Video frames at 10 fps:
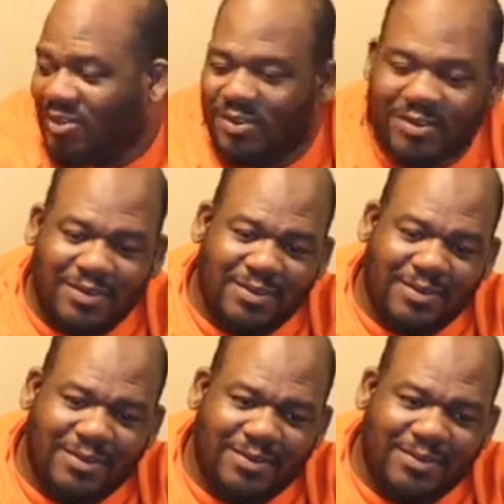
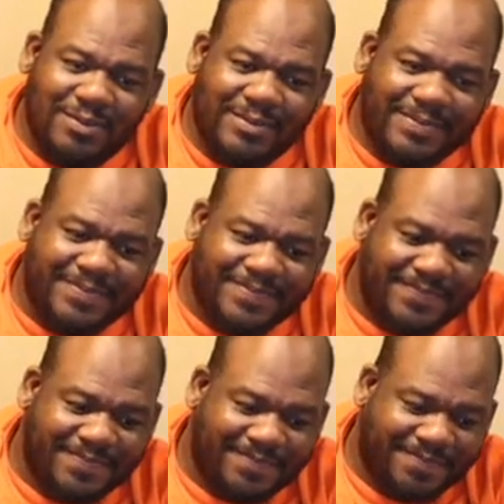
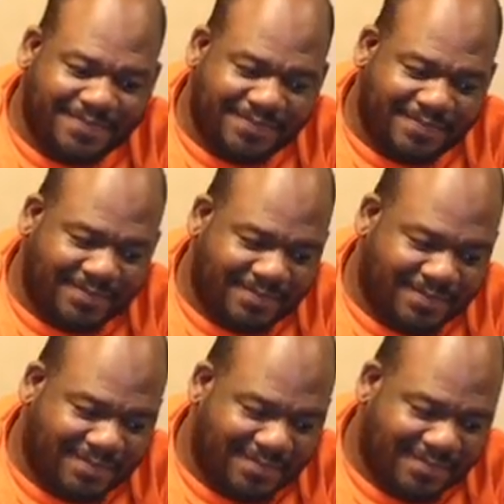
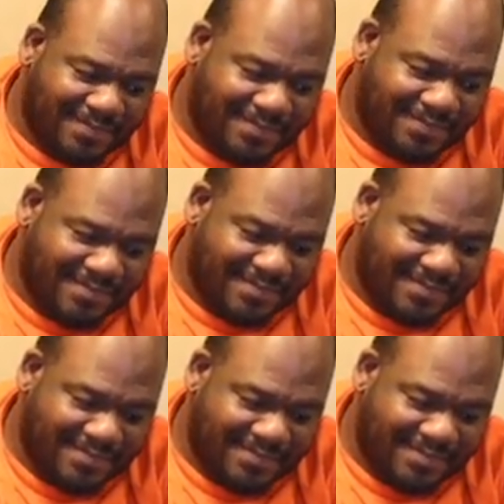
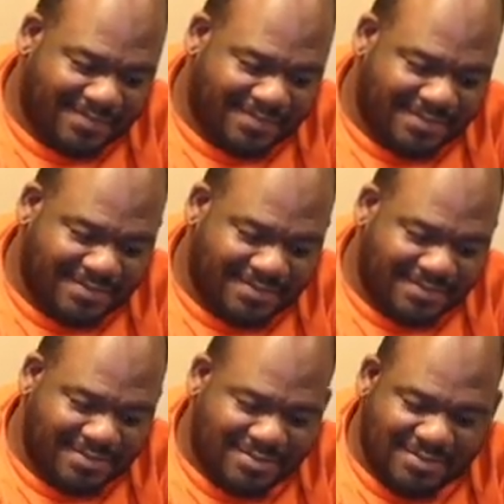
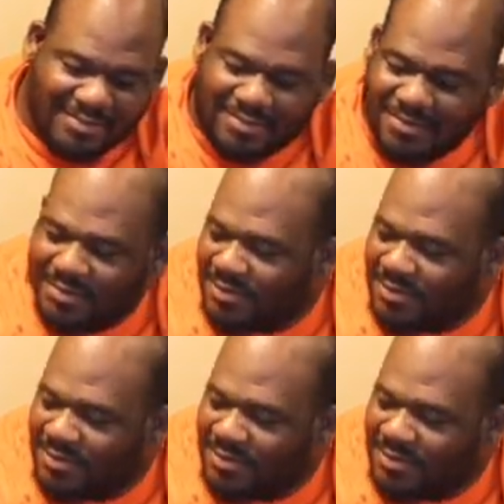No words are spoken by the person on screen.